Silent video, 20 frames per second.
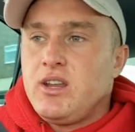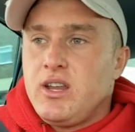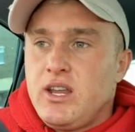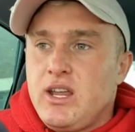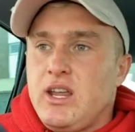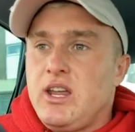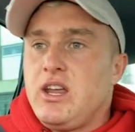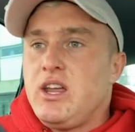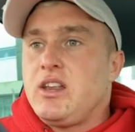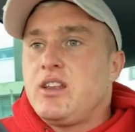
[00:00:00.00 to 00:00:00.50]

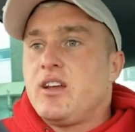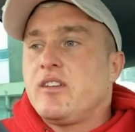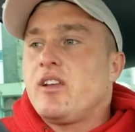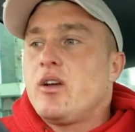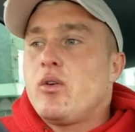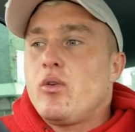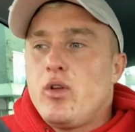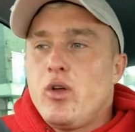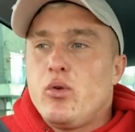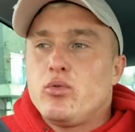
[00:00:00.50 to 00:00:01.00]
he does
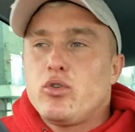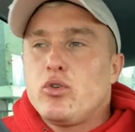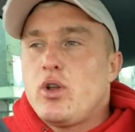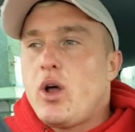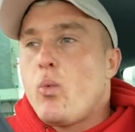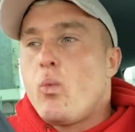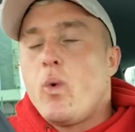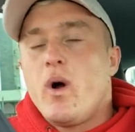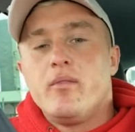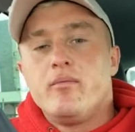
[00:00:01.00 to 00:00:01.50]
like, he'll do
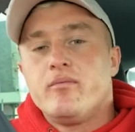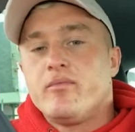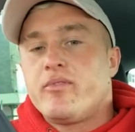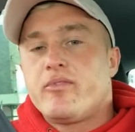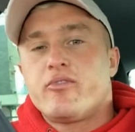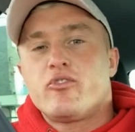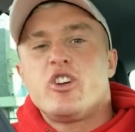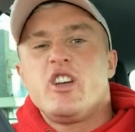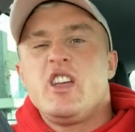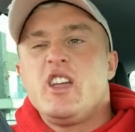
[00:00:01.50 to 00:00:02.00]
like one
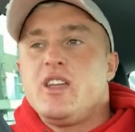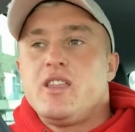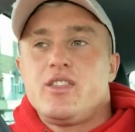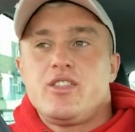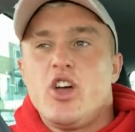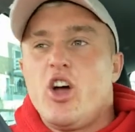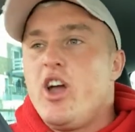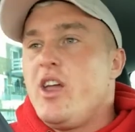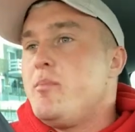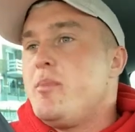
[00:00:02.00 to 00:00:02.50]
free
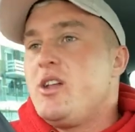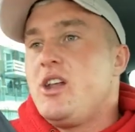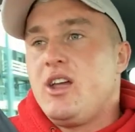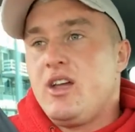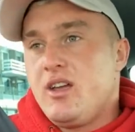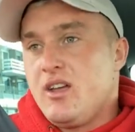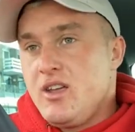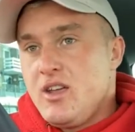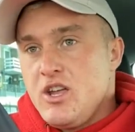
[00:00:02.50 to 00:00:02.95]
30-minute